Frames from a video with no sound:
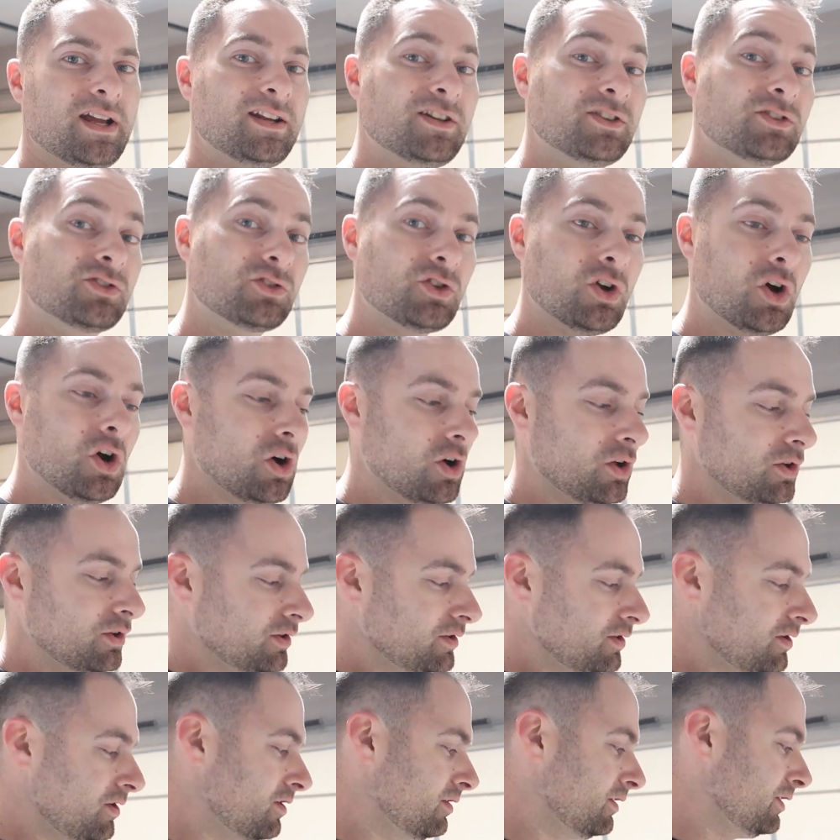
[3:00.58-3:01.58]

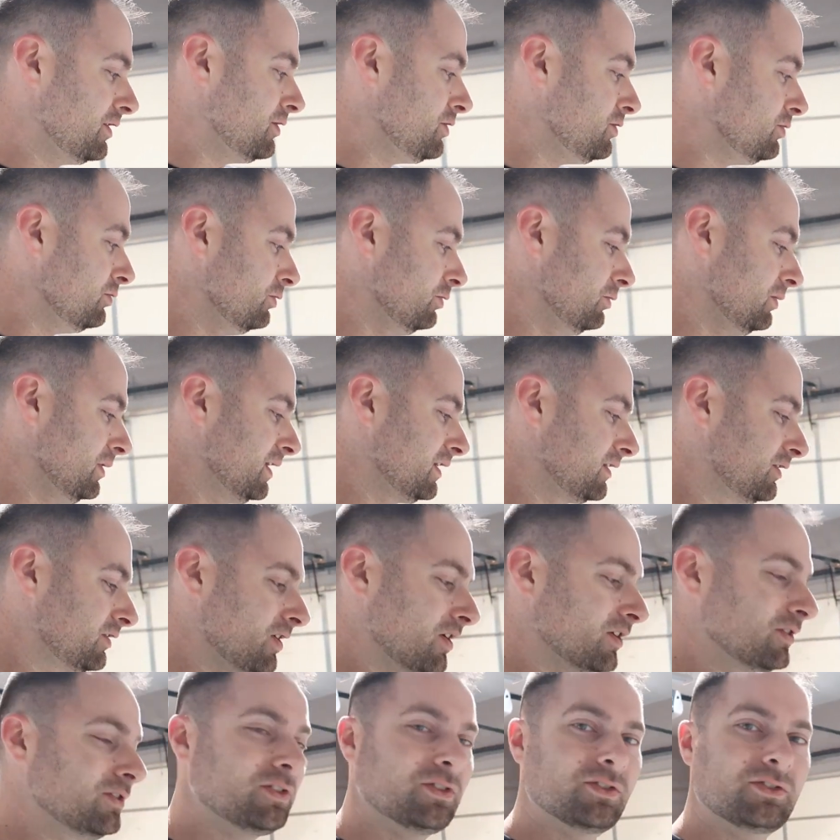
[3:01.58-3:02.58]
install our new
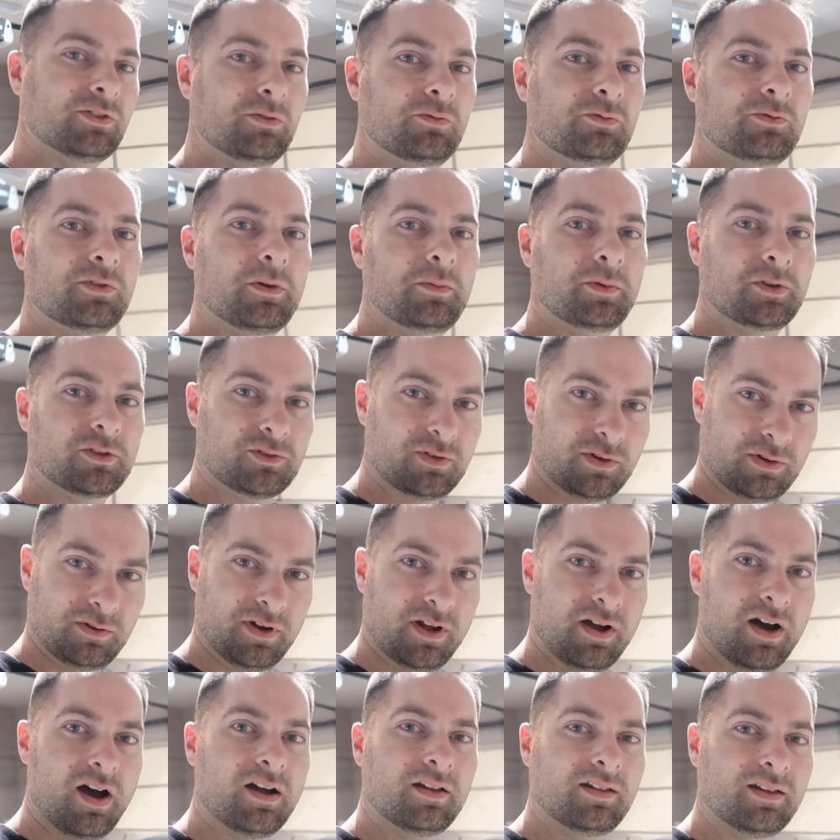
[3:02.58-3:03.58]
exhaust system from Extreme
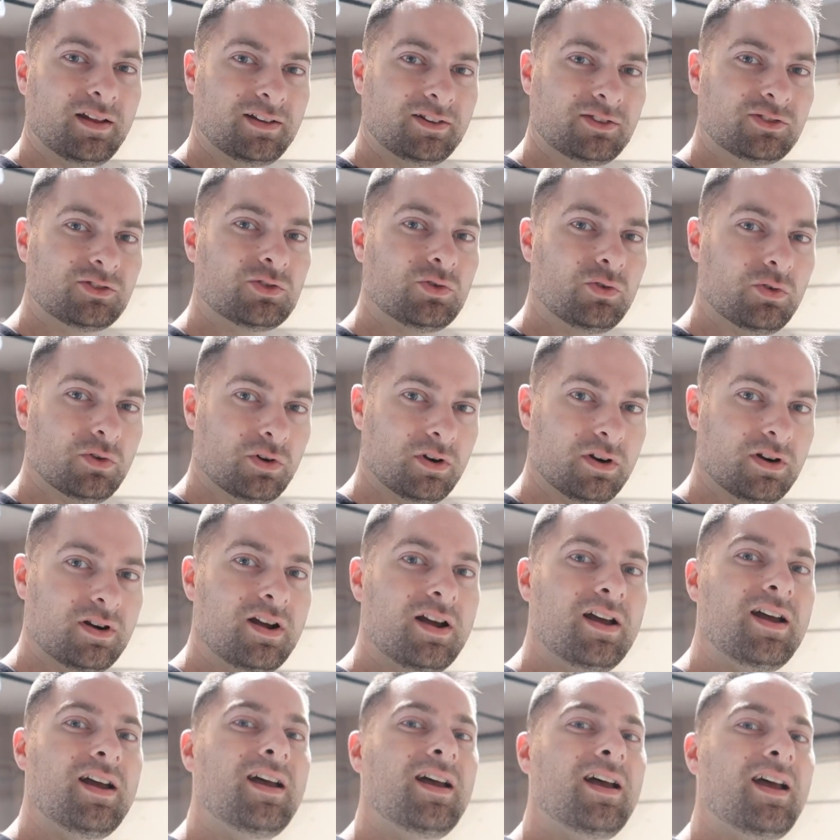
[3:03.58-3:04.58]
Online Store,
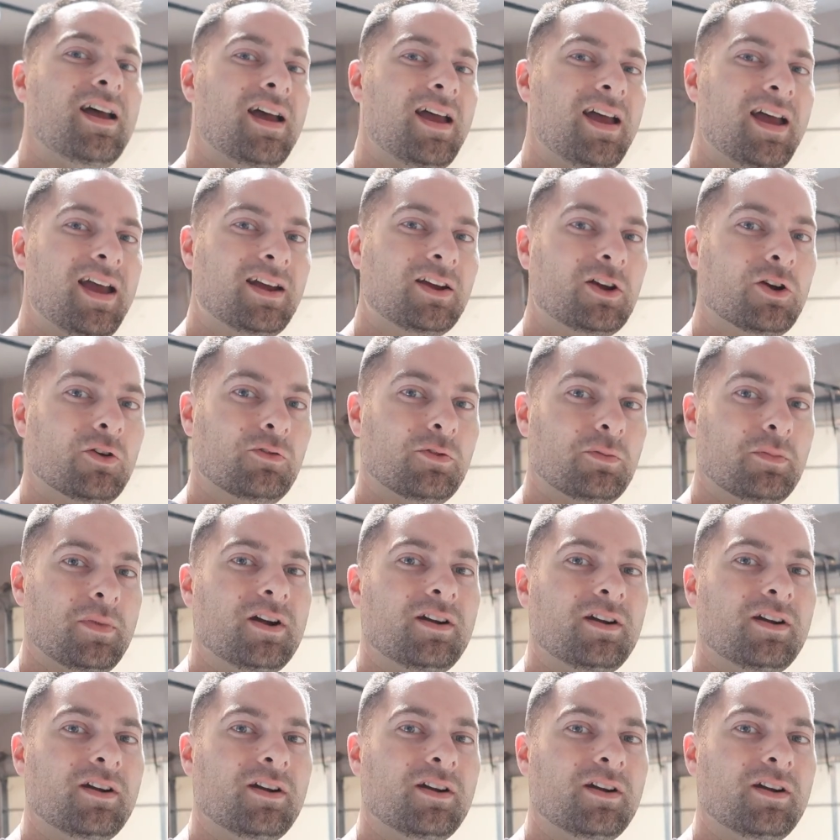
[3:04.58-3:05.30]
and go from